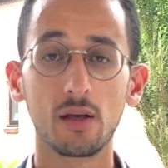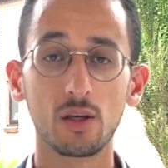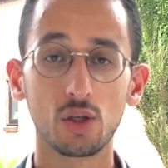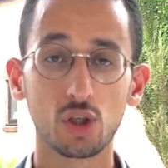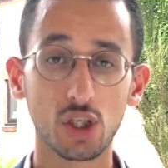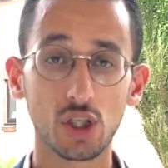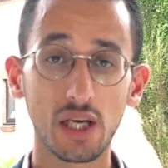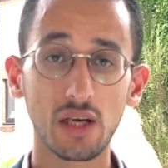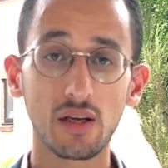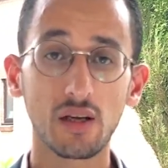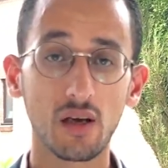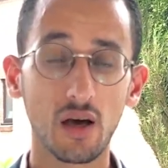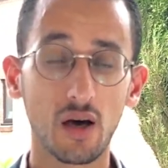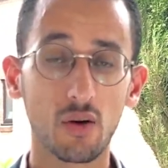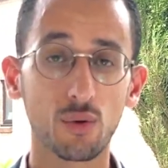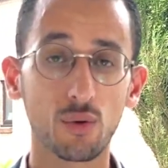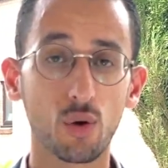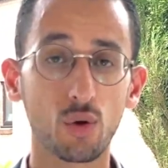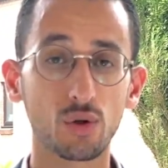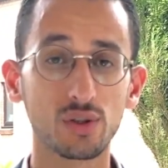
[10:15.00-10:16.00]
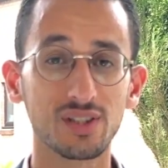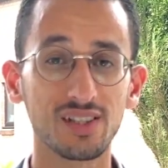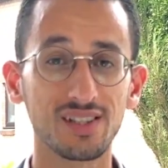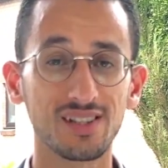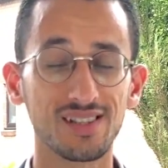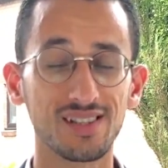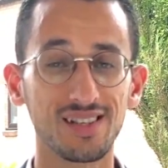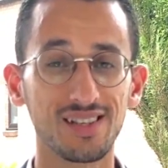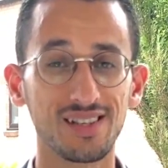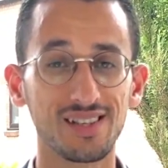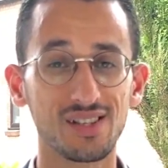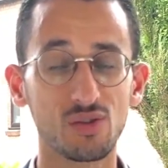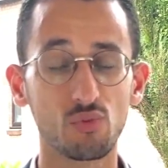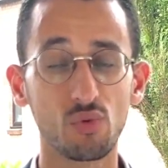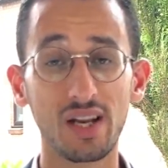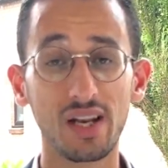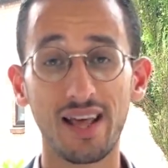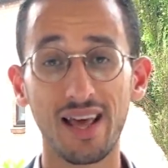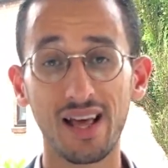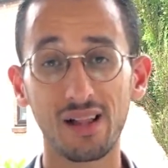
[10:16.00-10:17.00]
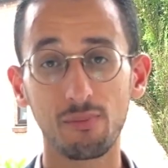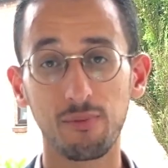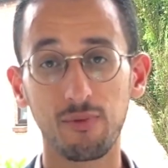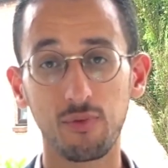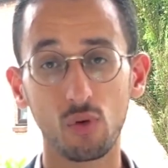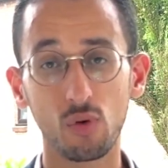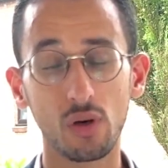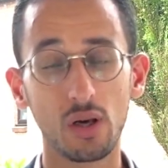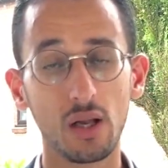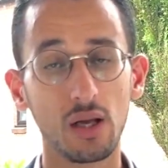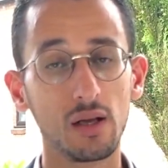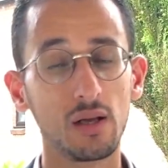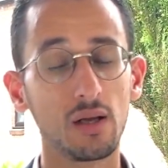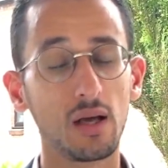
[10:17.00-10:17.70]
Sharing our content is really helpful